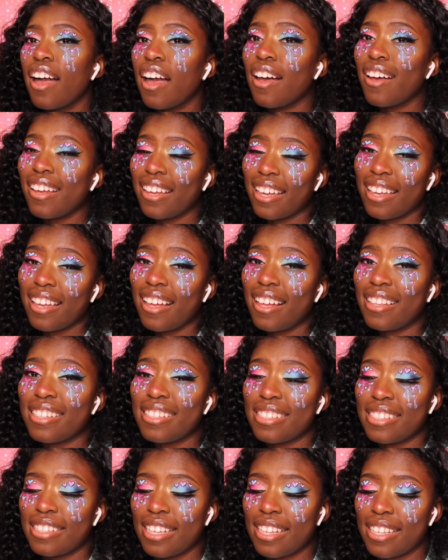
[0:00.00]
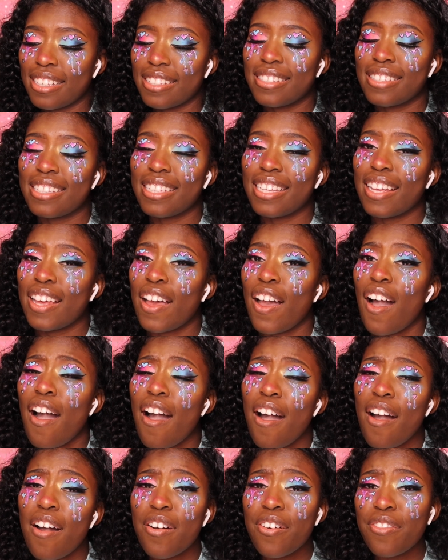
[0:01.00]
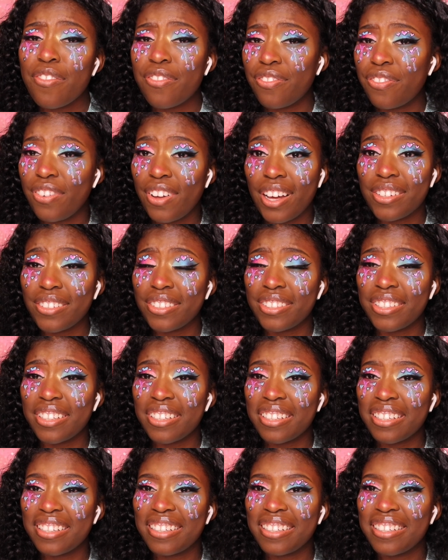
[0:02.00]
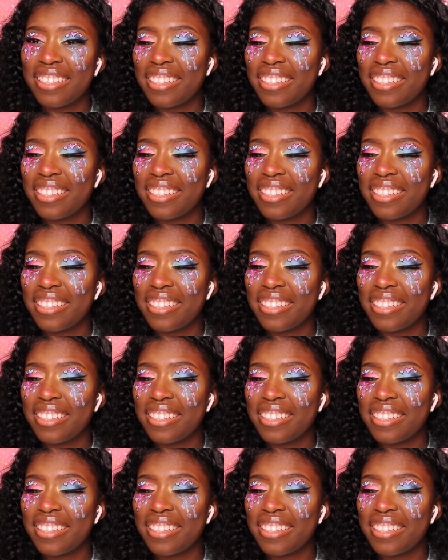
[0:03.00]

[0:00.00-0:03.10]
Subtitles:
Okay, y'all, this is the final look,